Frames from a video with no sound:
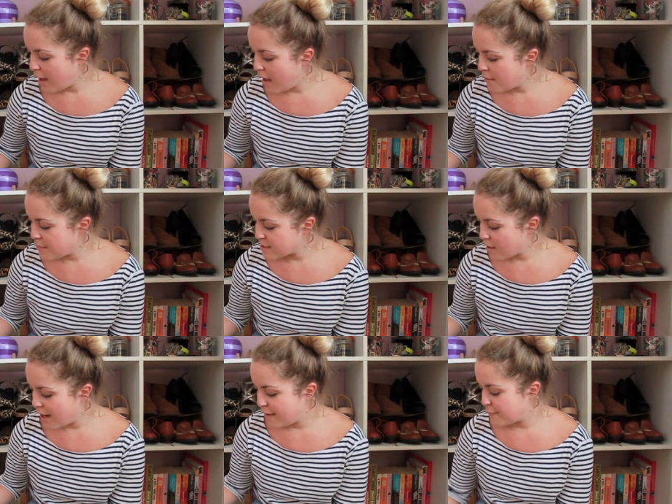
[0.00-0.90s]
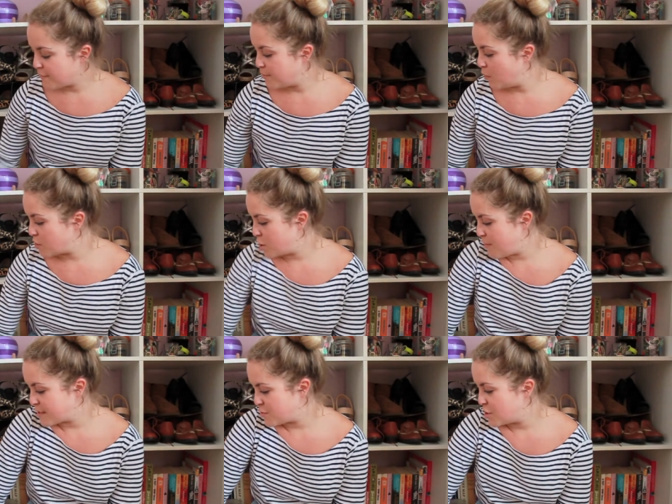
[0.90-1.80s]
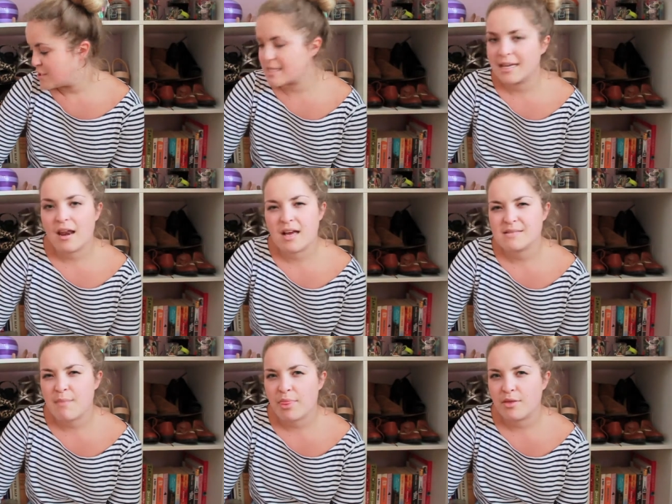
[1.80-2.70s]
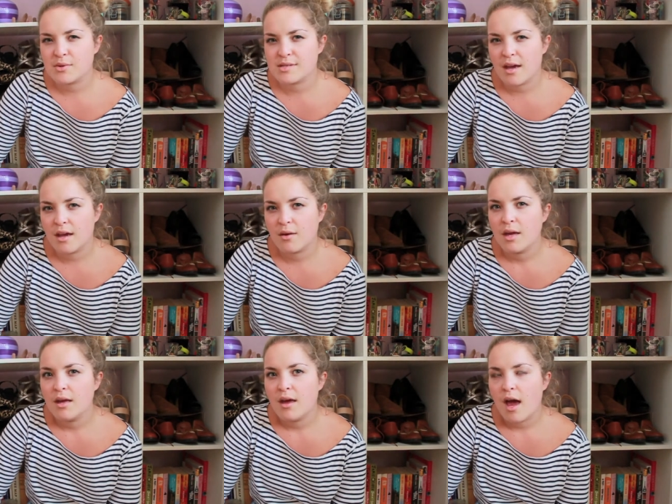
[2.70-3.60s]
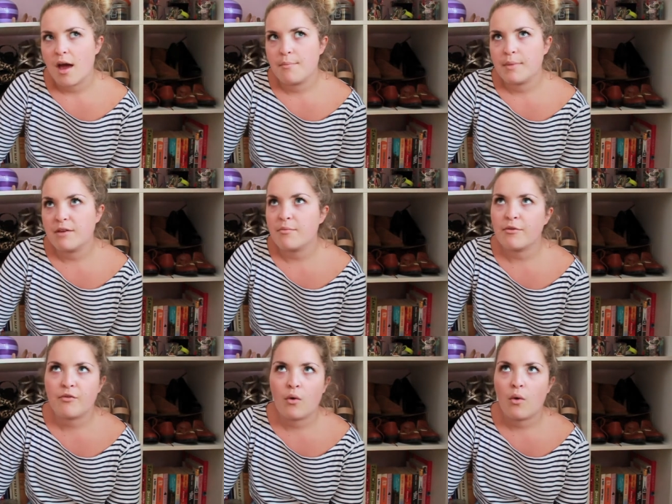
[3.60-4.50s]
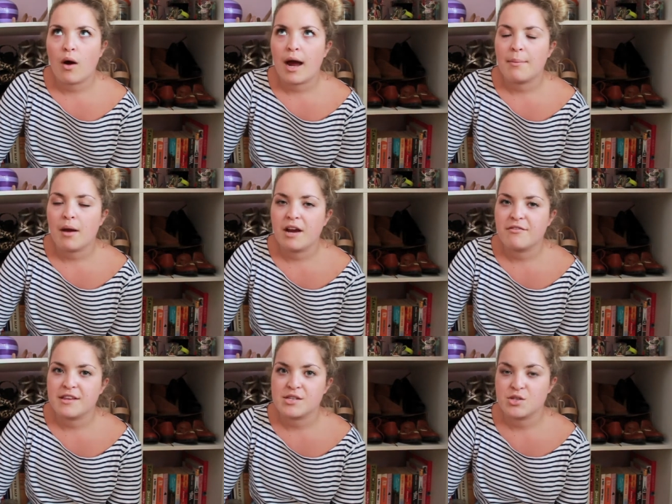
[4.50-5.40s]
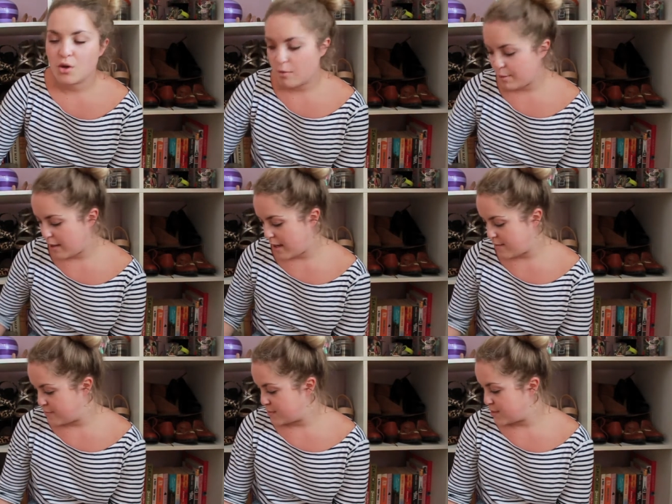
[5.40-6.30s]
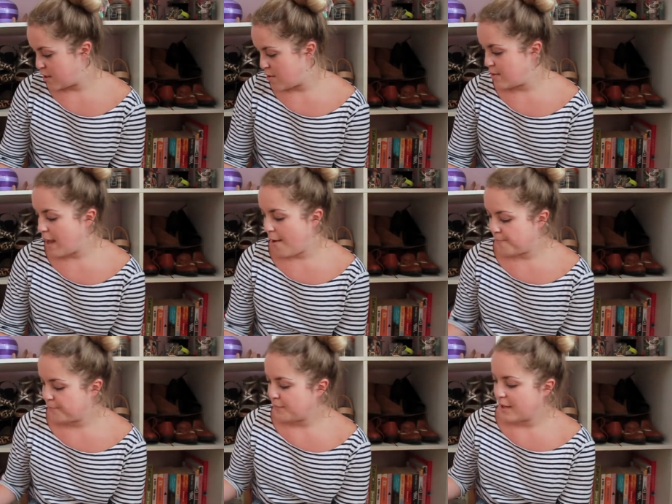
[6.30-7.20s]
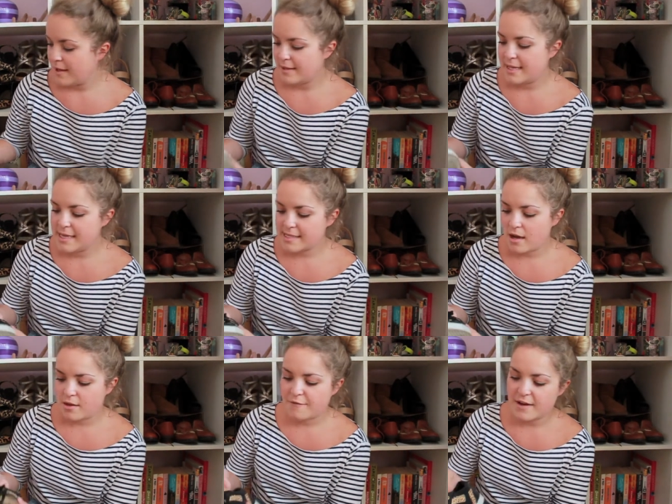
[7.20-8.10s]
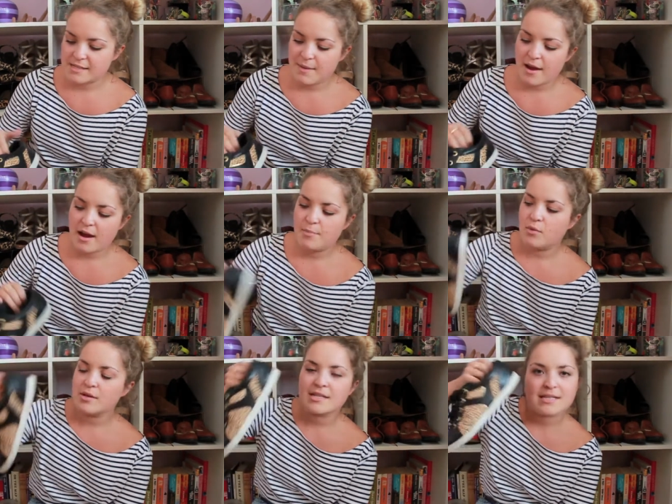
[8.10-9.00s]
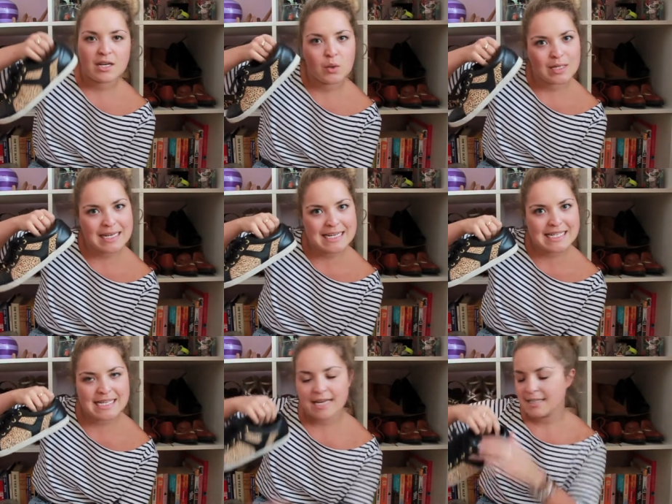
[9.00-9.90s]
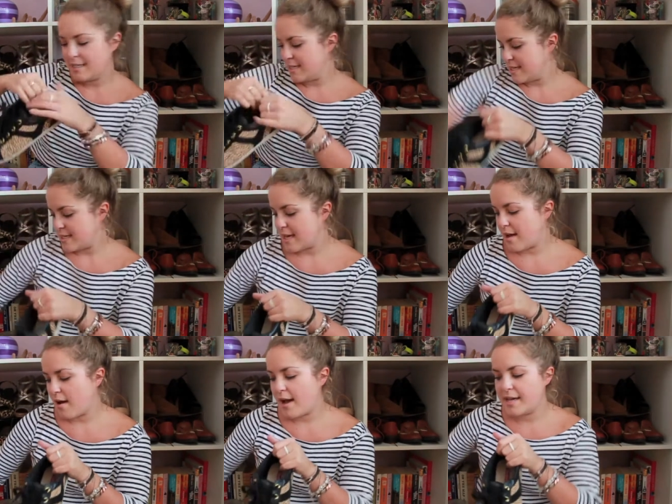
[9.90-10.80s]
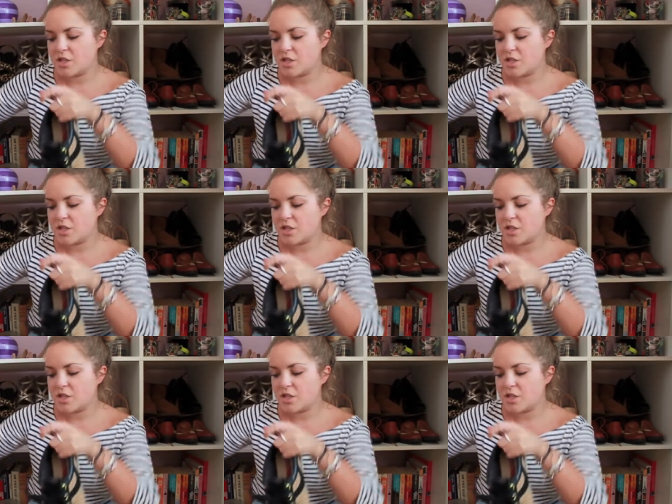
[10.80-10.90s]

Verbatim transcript: so I have bought two pairs of shoes in the last month or so, even before I applied for this job. So yeah, these are the first pair I bought. They're called Lynessa. They are a